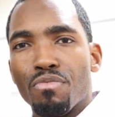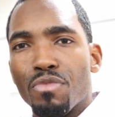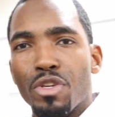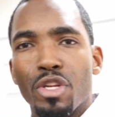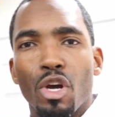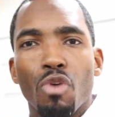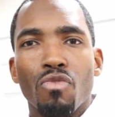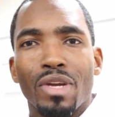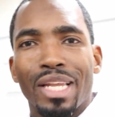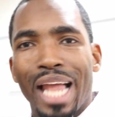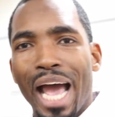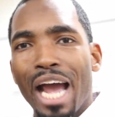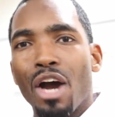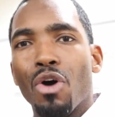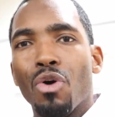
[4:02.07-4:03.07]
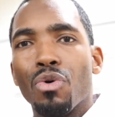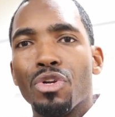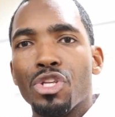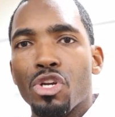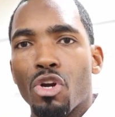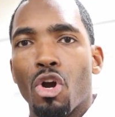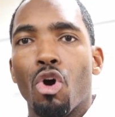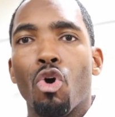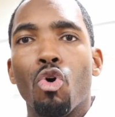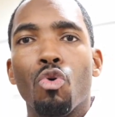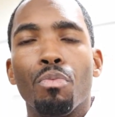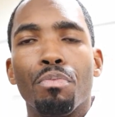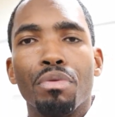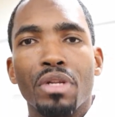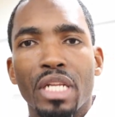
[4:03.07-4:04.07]
you know, rely on your
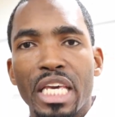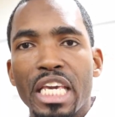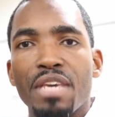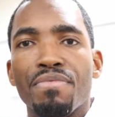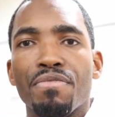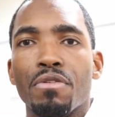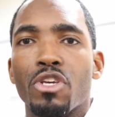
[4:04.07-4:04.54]
own belief